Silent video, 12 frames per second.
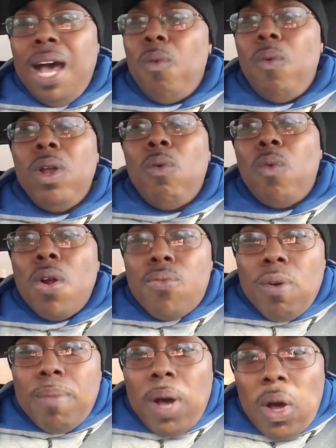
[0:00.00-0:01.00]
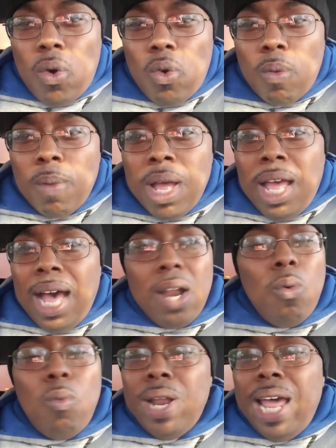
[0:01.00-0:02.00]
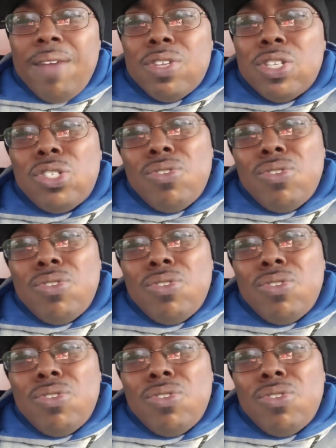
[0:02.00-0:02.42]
I want to work from home. I don't want to have to